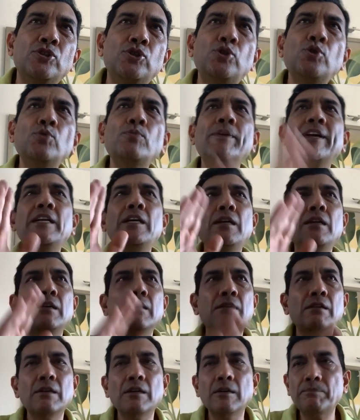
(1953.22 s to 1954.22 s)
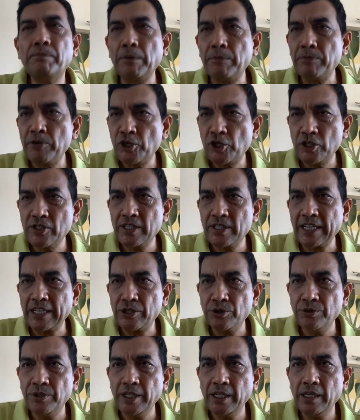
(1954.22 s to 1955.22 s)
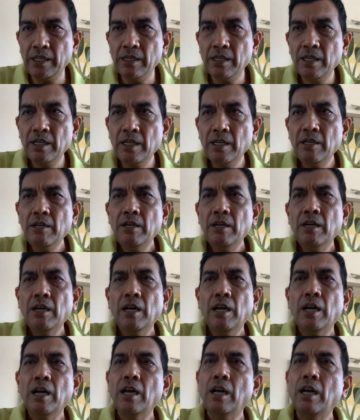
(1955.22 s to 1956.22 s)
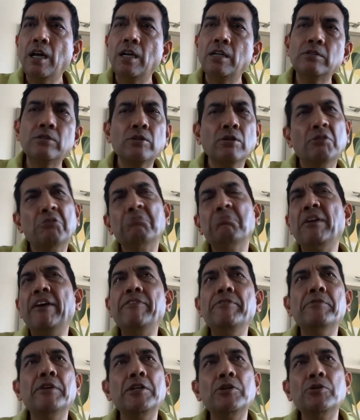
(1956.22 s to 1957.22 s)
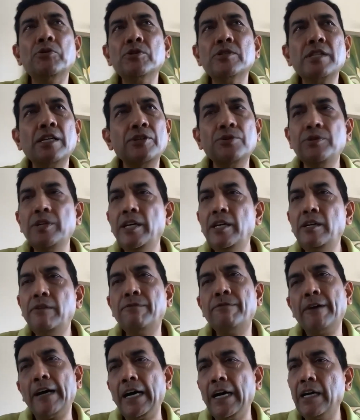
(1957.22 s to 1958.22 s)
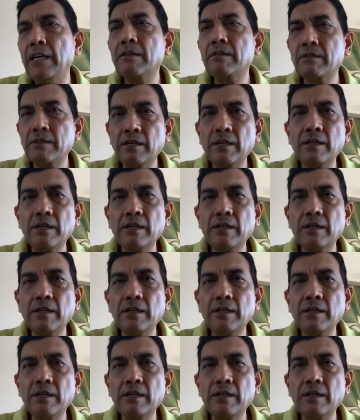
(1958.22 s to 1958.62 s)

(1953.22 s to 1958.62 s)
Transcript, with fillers: too many permissions that you need. Mm. So everyone knows that you need fire